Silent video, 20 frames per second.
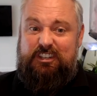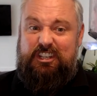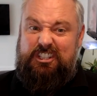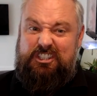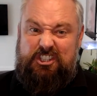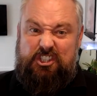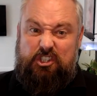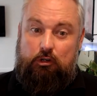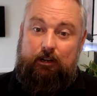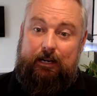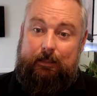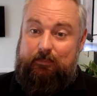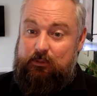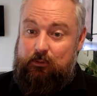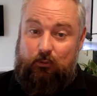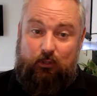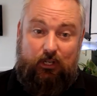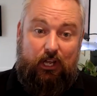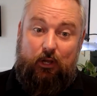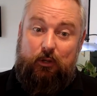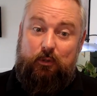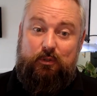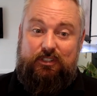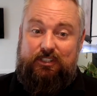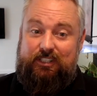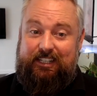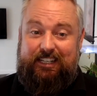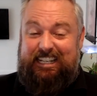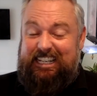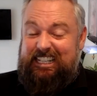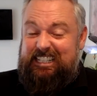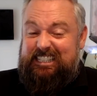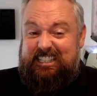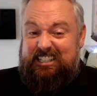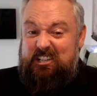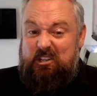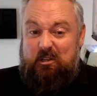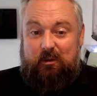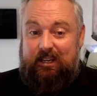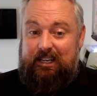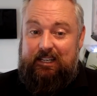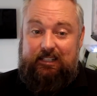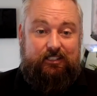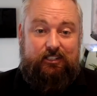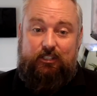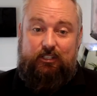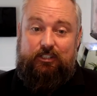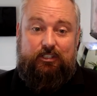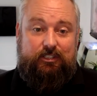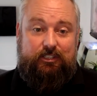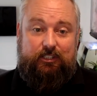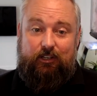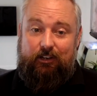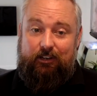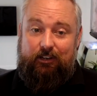scripts or codes that need to do it. You just